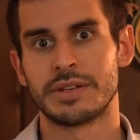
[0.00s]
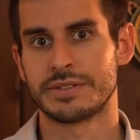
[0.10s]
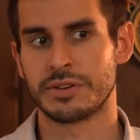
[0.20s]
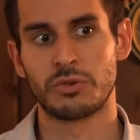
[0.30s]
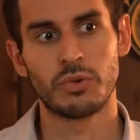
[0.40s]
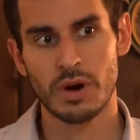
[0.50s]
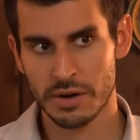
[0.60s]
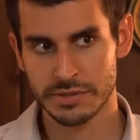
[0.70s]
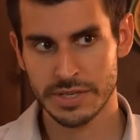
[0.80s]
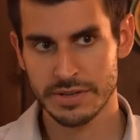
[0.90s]
does the
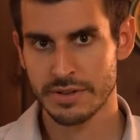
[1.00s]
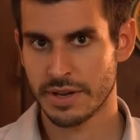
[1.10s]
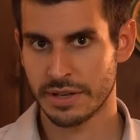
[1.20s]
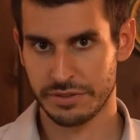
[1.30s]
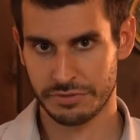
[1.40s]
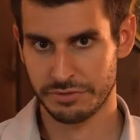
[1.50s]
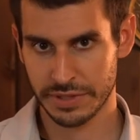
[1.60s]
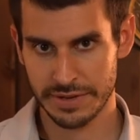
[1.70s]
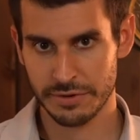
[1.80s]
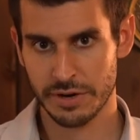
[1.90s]
quality and the
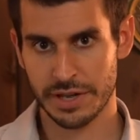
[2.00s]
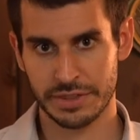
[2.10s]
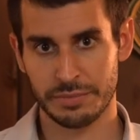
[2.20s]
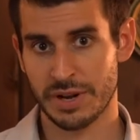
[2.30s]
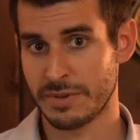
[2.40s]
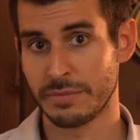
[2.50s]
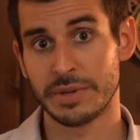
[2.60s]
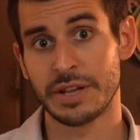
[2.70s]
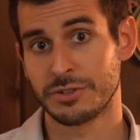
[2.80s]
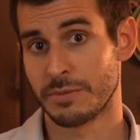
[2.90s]
flavor and the premium
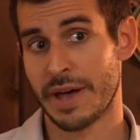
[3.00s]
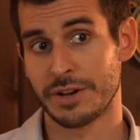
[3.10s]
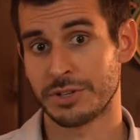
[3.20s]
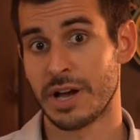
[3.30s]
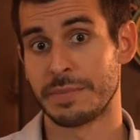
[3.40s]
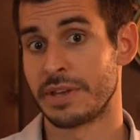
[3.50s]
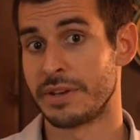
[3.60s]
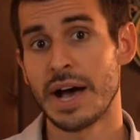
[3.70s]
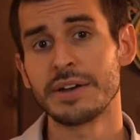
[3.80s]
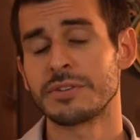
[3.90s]
nature match up?
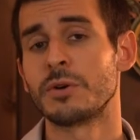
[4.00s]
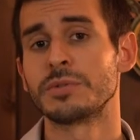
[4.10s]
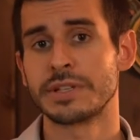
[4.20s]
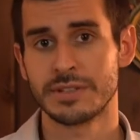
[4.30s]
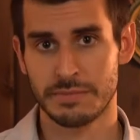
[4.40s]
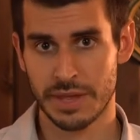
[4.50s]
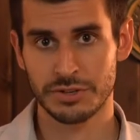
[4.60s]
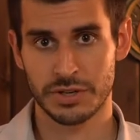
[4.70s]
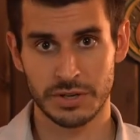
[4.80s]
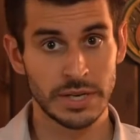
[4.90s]
And not only to
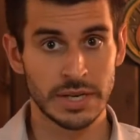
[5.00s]
mention,